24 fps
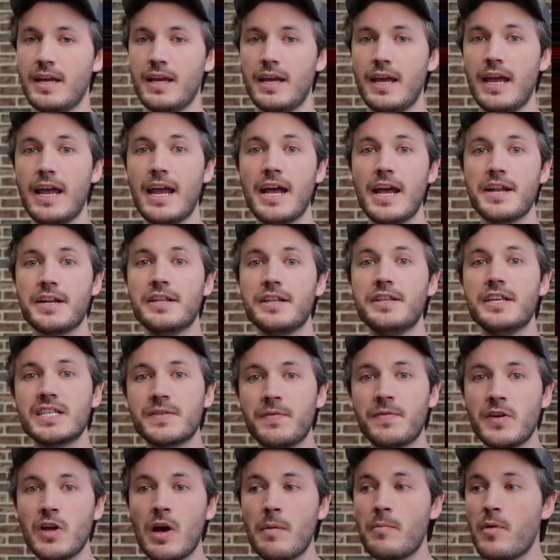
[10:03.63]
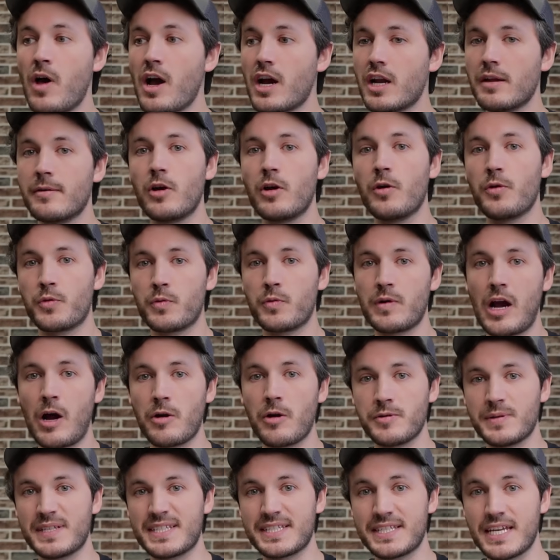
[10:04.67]
And in this video, I'm not gonna go through how
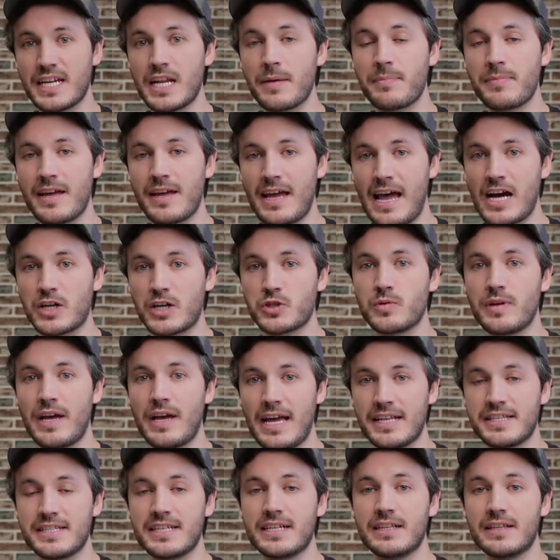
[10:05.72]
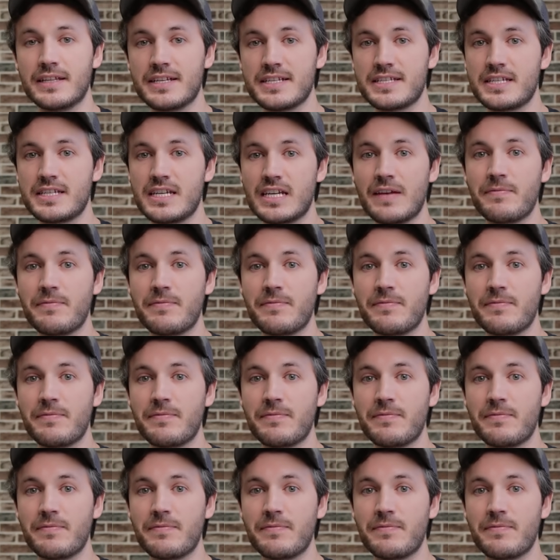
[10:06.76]
to set up the actual Etsy listing.